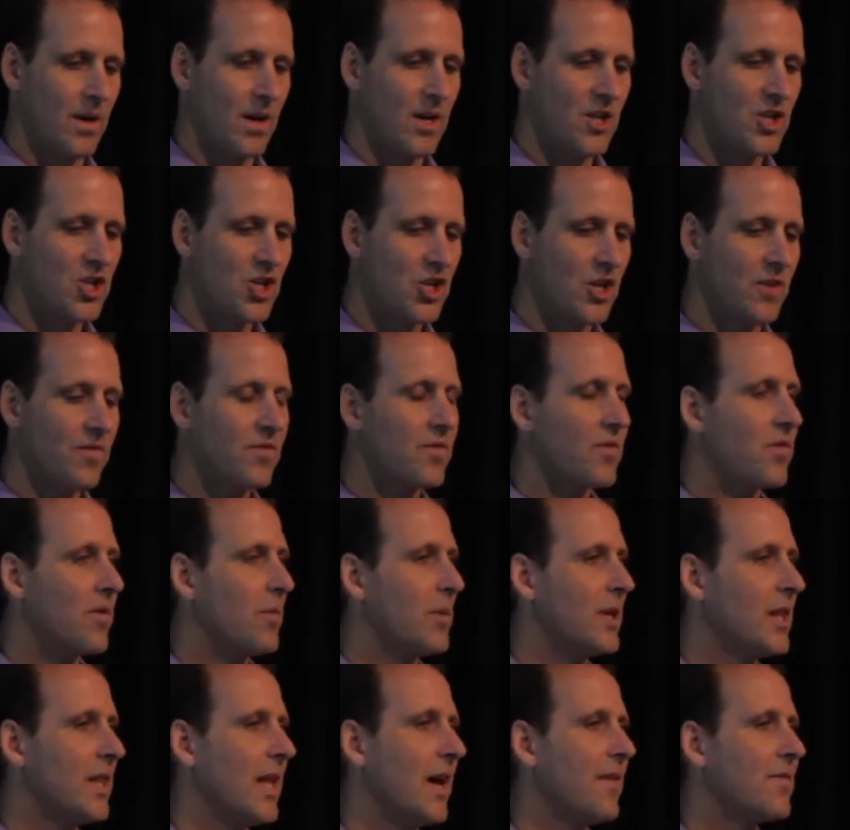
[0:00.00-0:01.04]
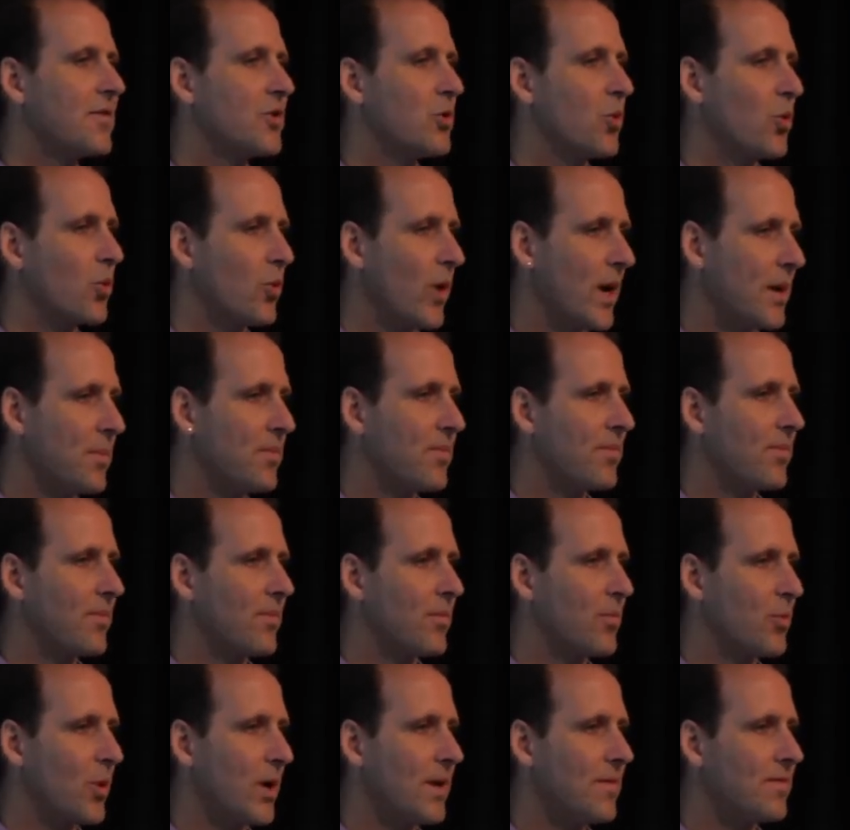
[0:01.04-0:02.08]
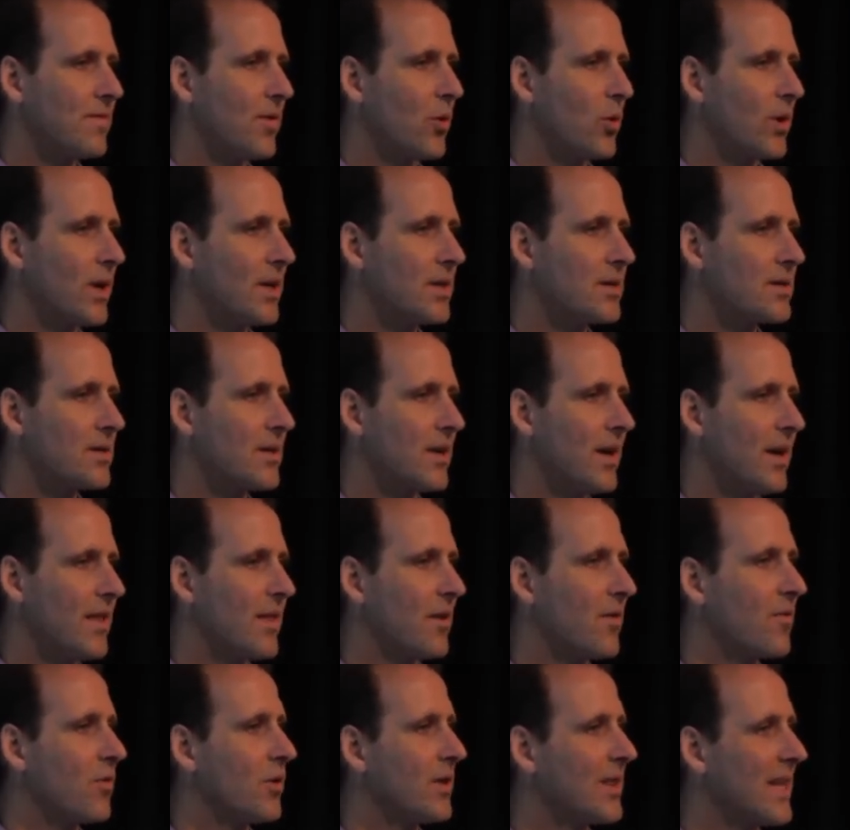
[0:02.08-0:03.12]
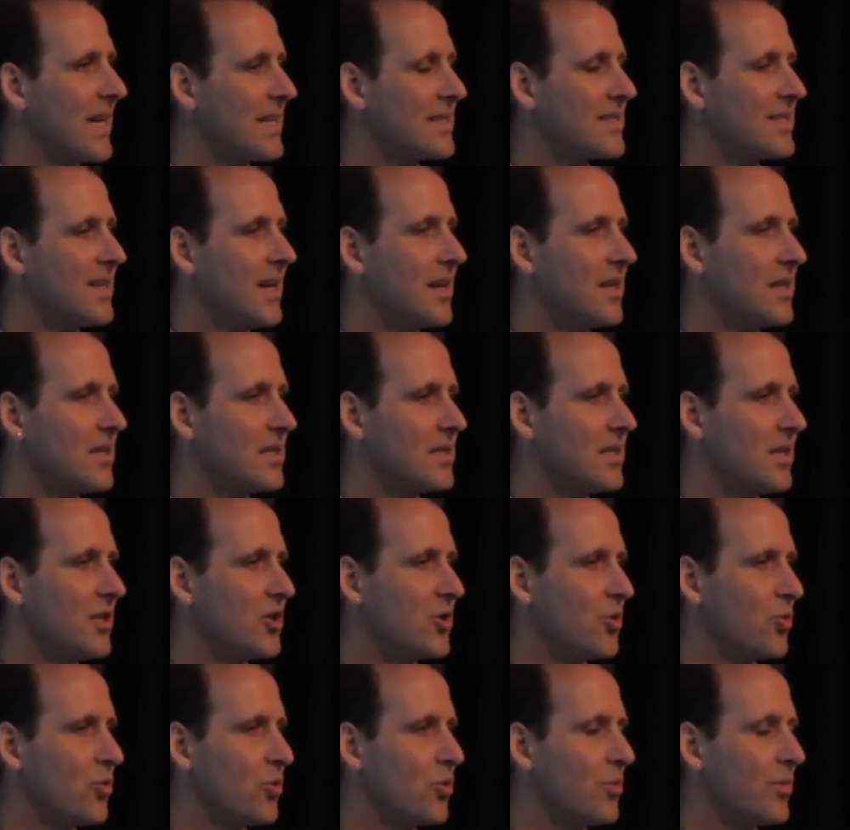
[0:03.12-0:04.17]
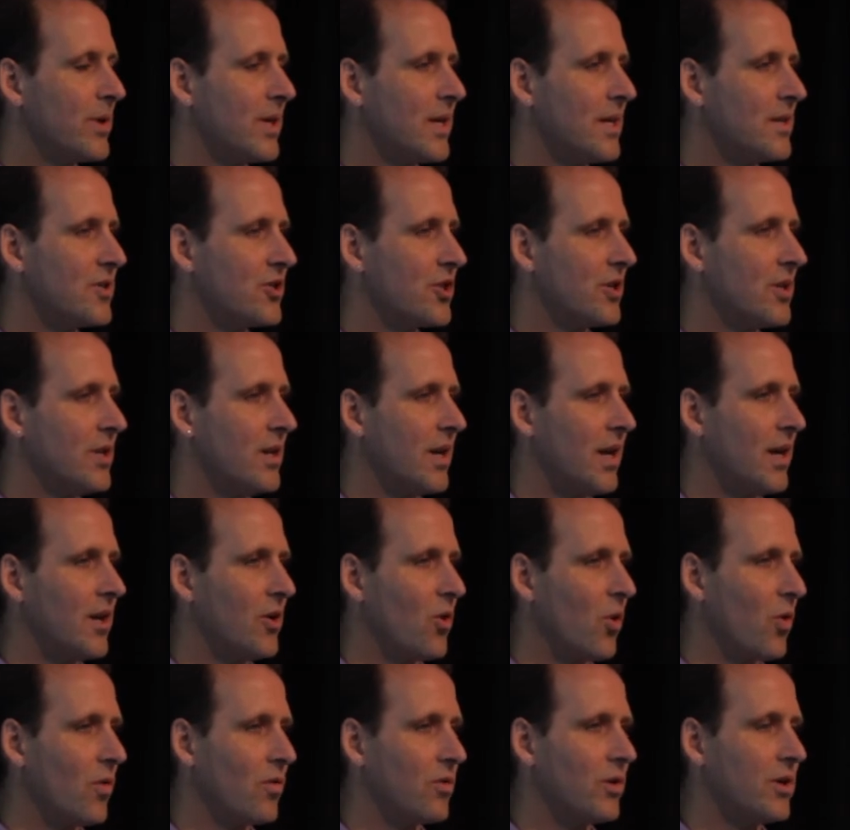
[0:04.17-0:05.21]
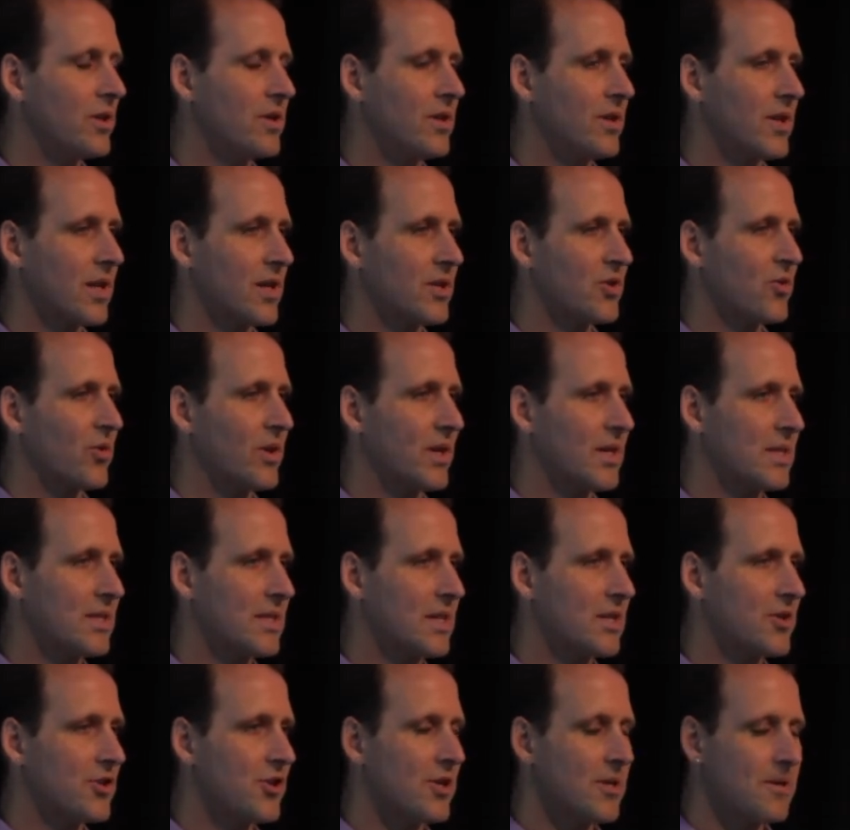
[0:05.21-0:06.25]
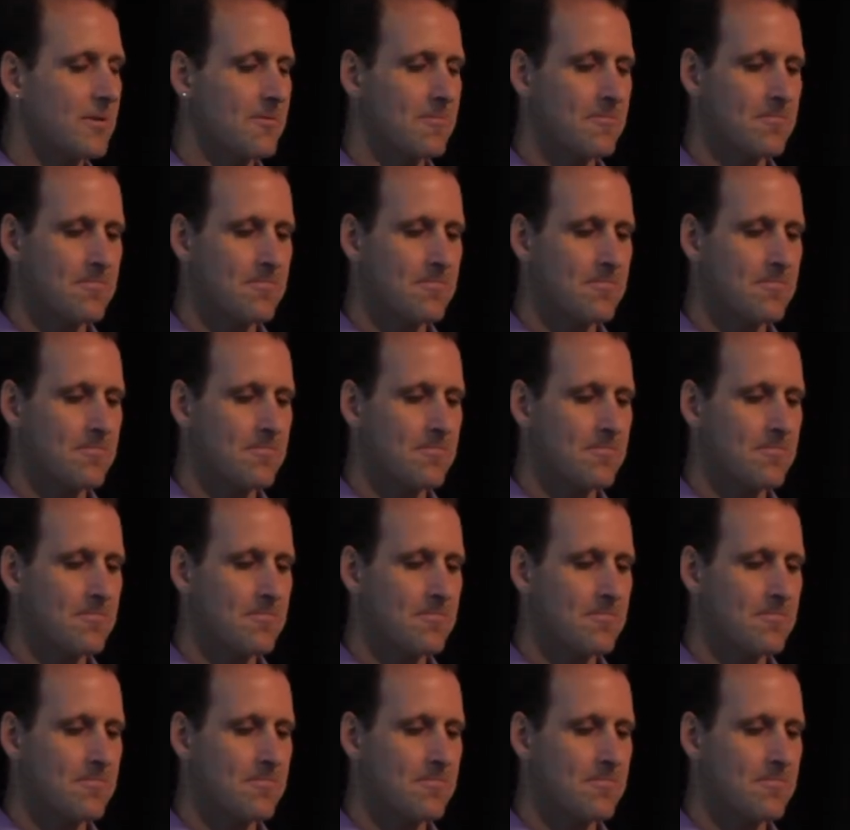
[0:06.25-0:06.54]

shift from a left to a right brain focus, and therefore less tendency to rumination and over-intellectualization,